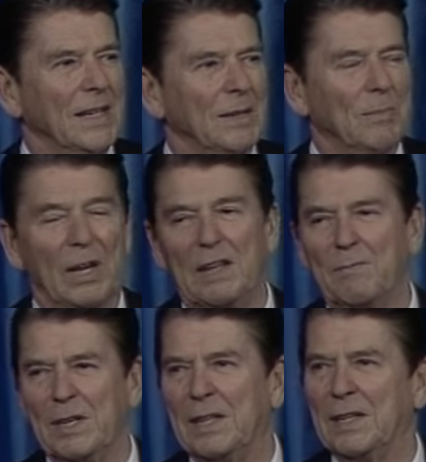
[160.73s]
And believe
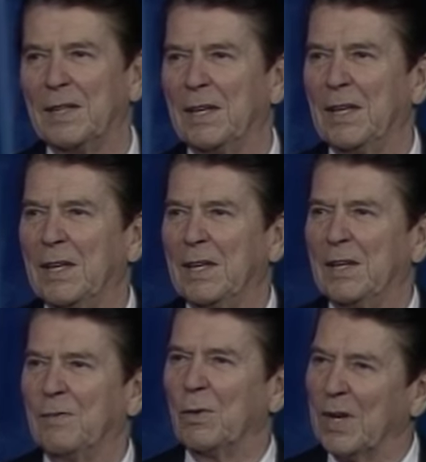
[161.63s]
me,
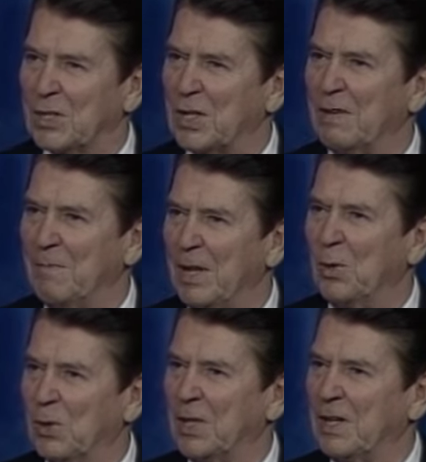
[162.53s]
for us, they've made
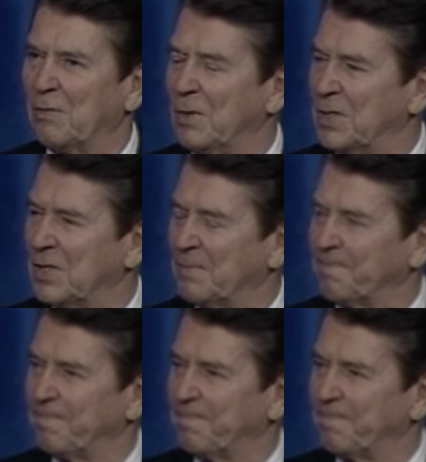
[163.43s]
all the difference.